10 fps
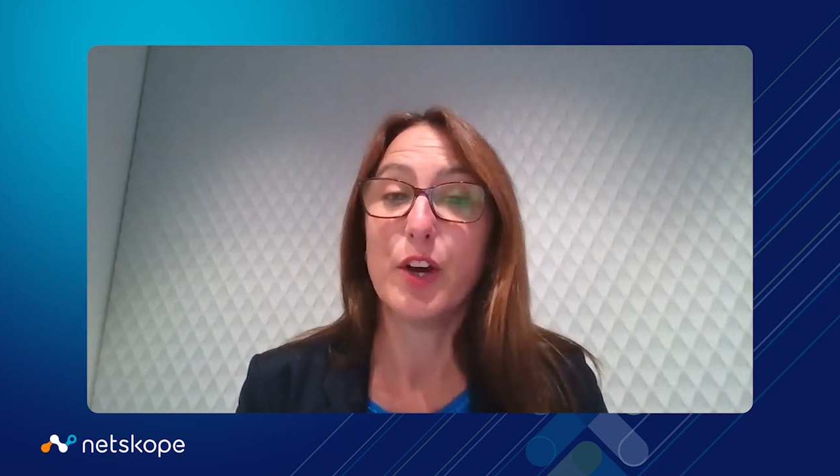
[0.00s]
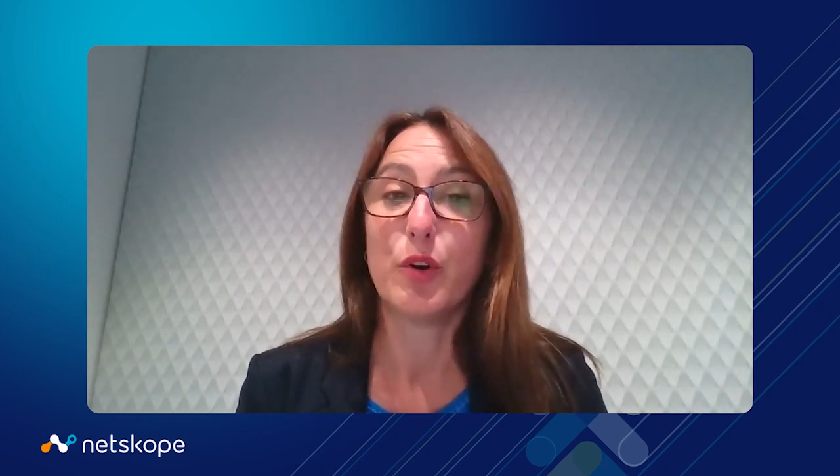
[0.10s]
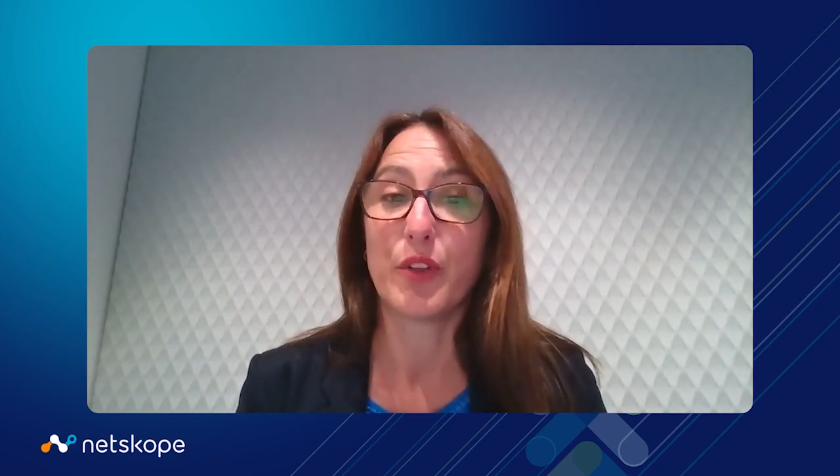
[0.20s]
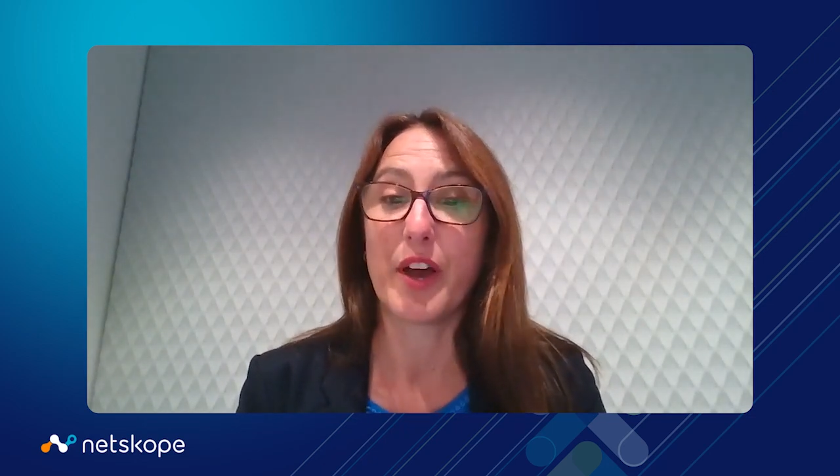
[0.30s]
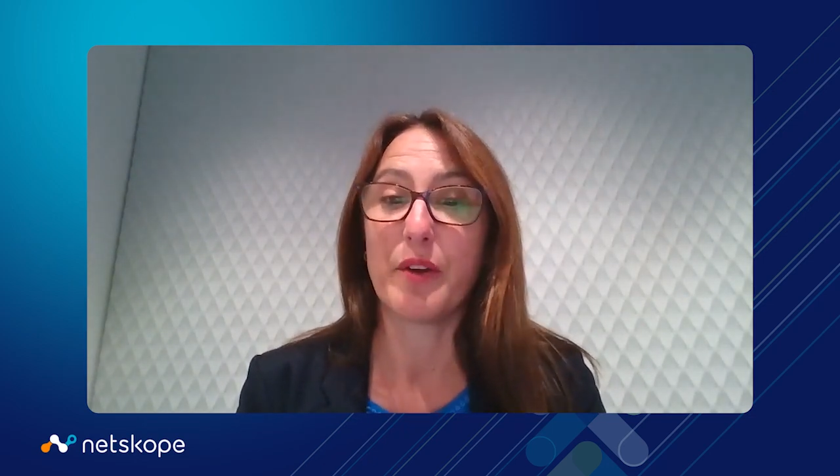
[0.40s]

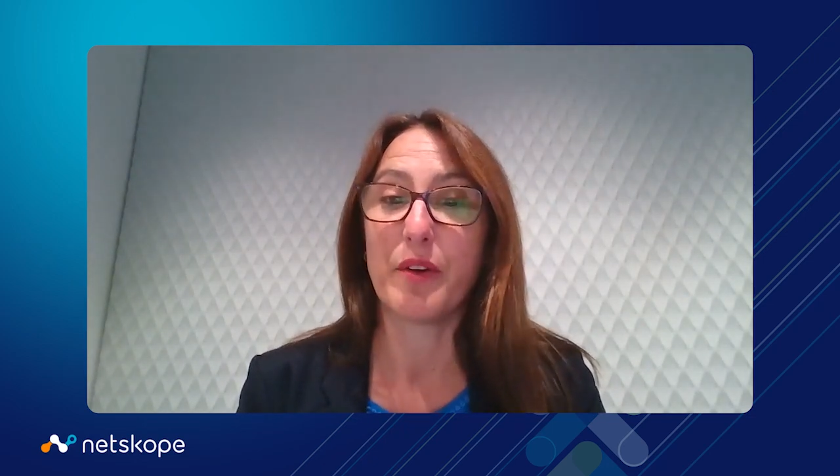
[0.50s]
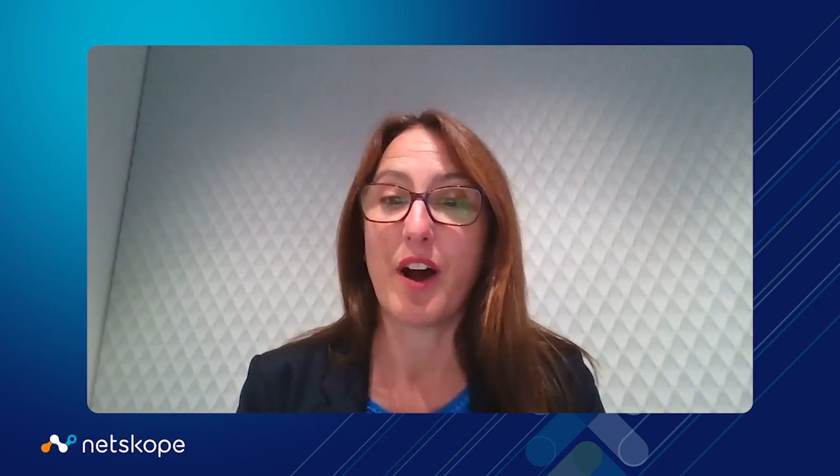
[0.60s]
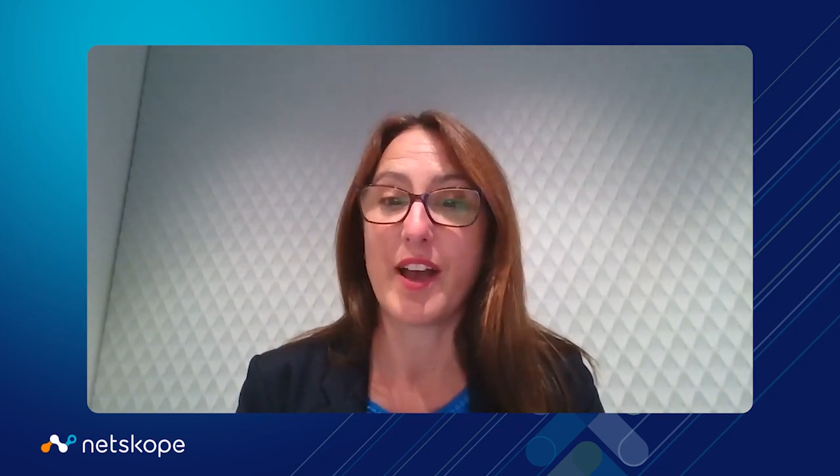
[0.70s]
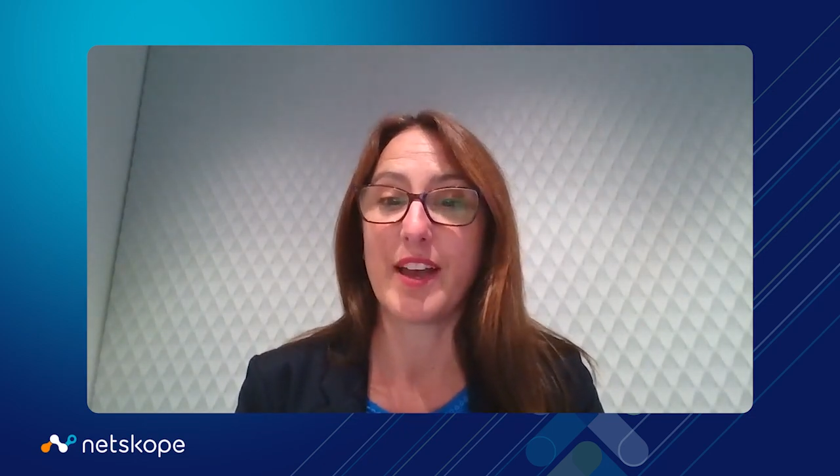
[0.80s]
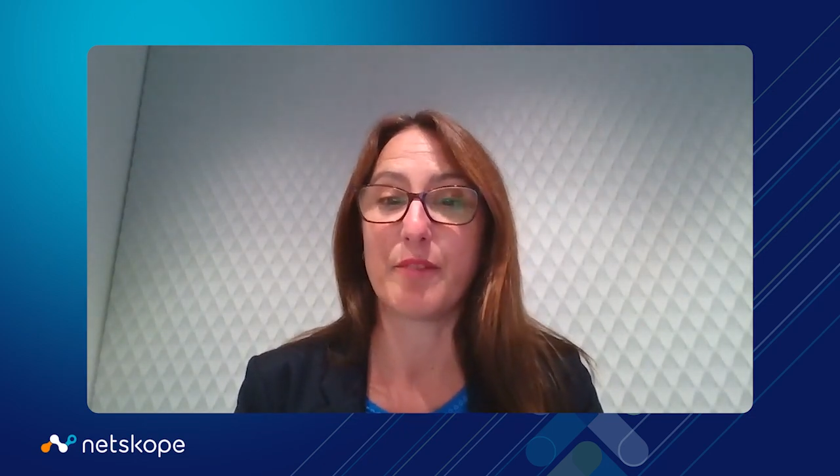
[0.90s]
although
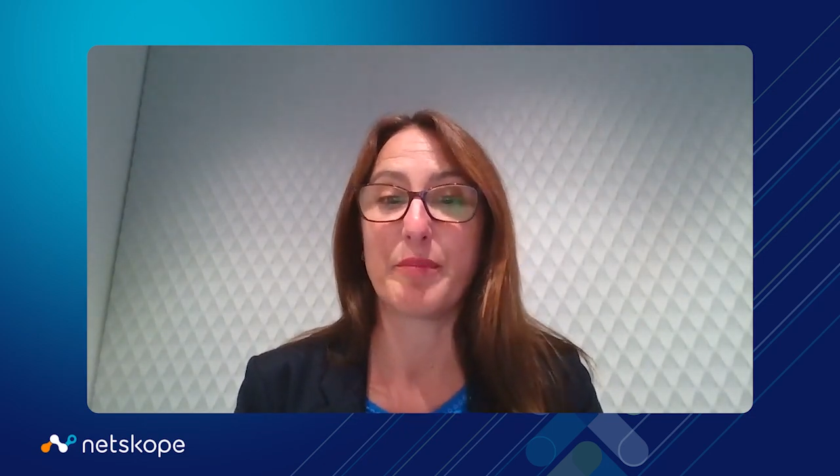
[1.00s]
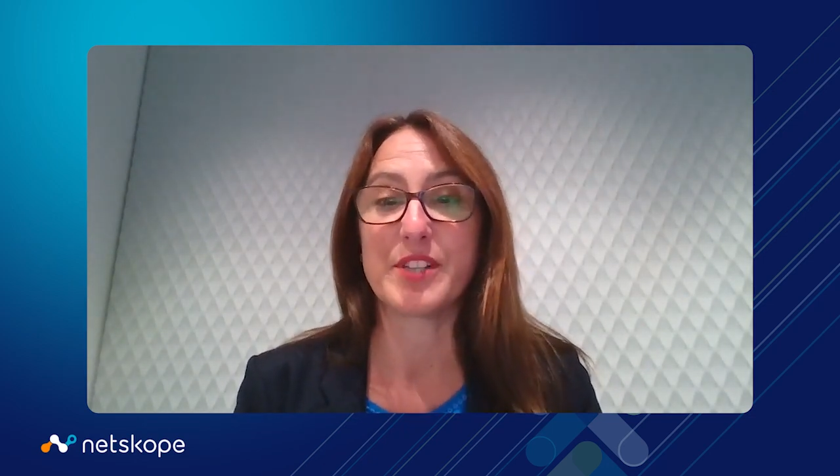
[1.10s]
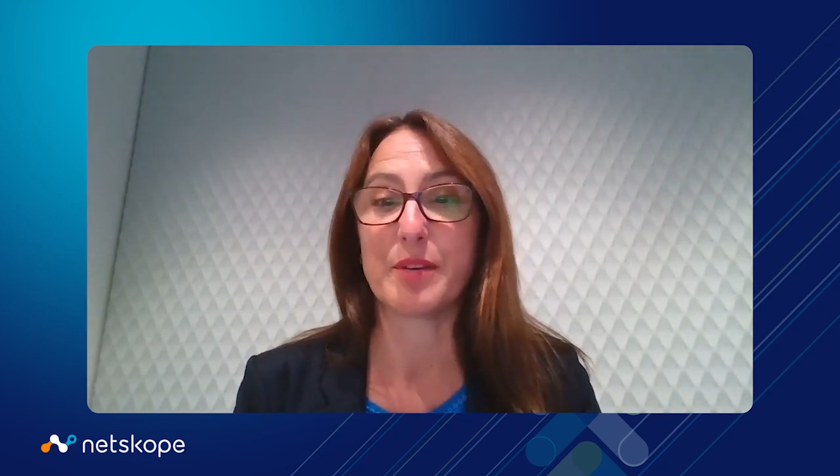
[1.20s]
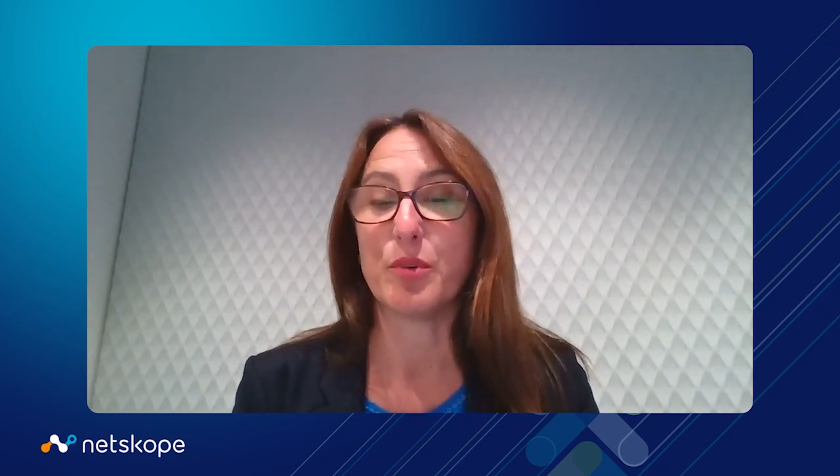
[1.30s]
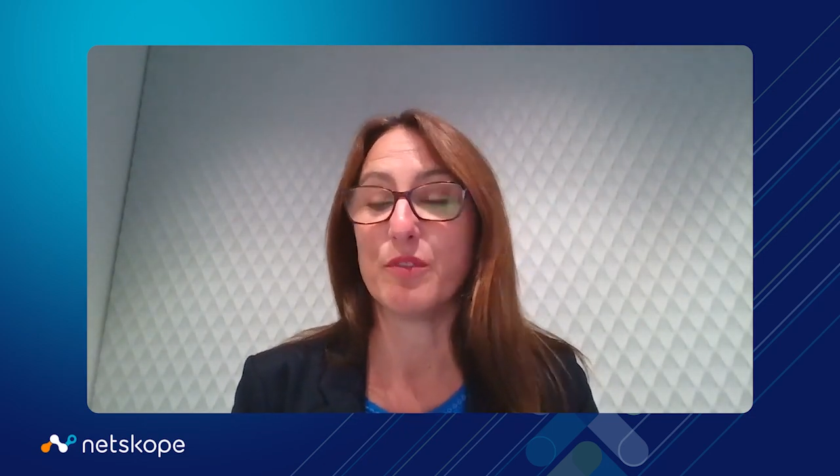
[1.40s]
I have been
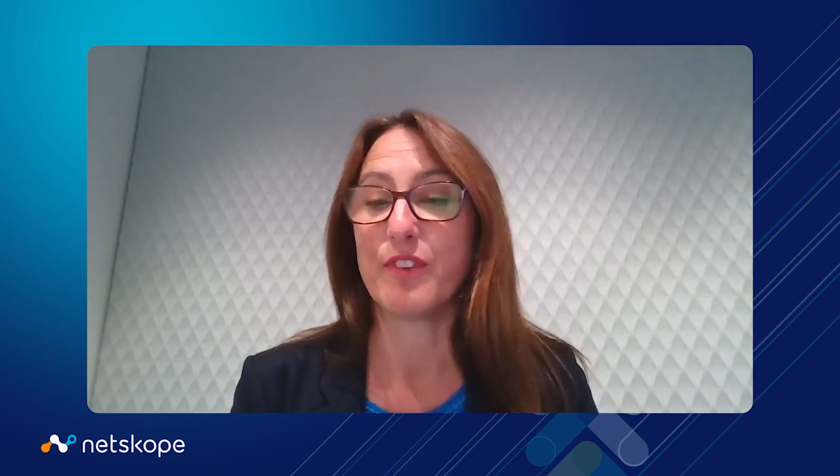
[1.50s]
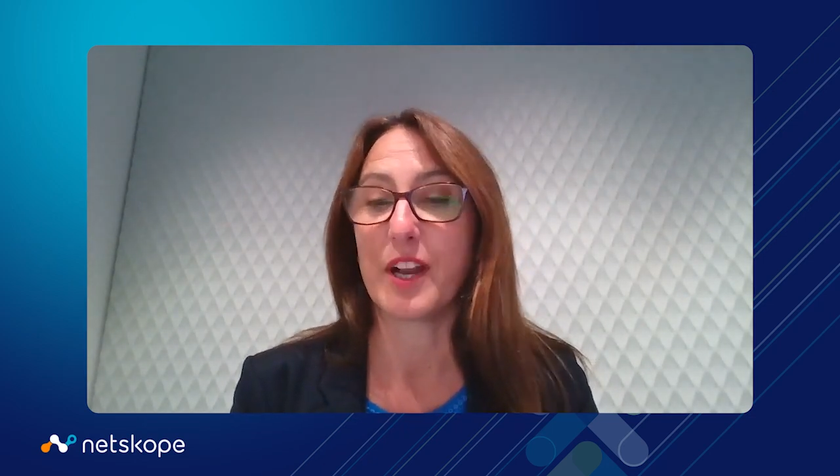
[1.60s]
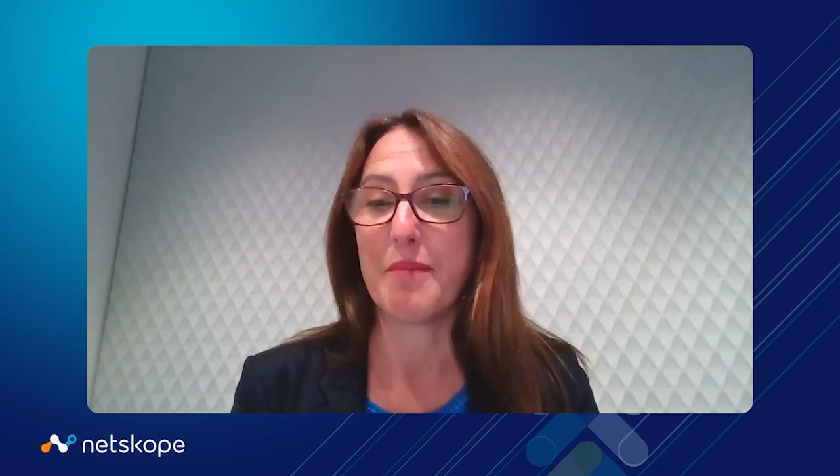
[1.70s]
doing portfolio